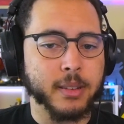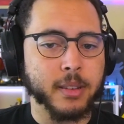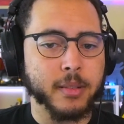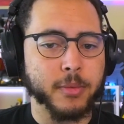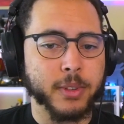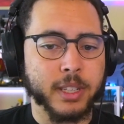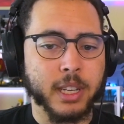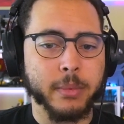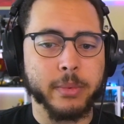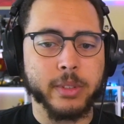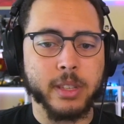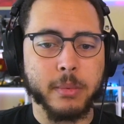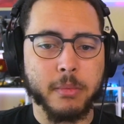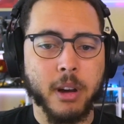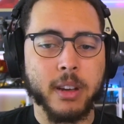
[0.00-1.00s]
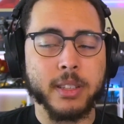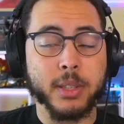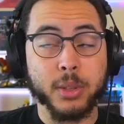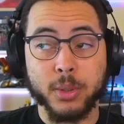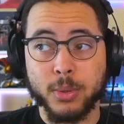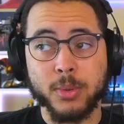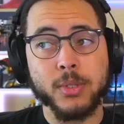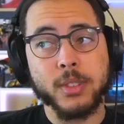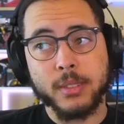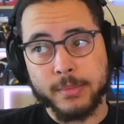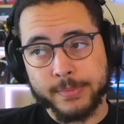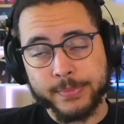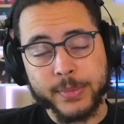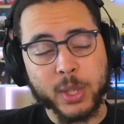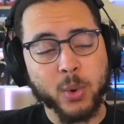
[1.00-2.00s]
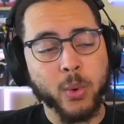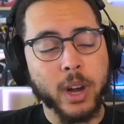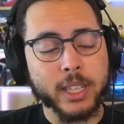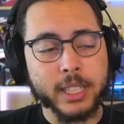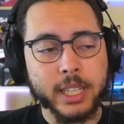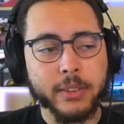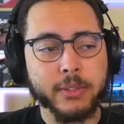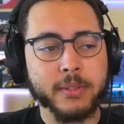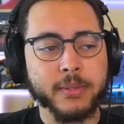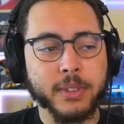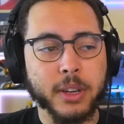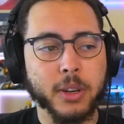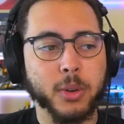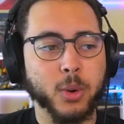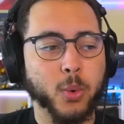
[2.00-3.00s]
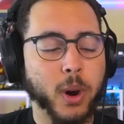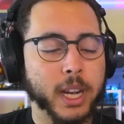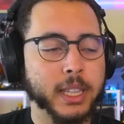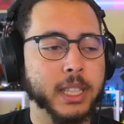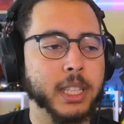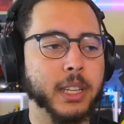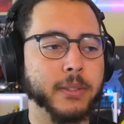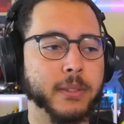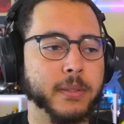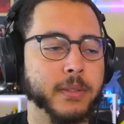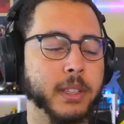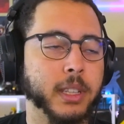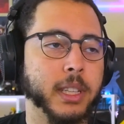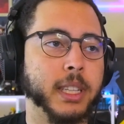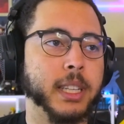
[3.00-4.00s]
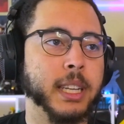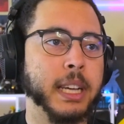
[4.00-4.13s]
when it comes to the Moss Huge, quite a different foe, quite the different villain.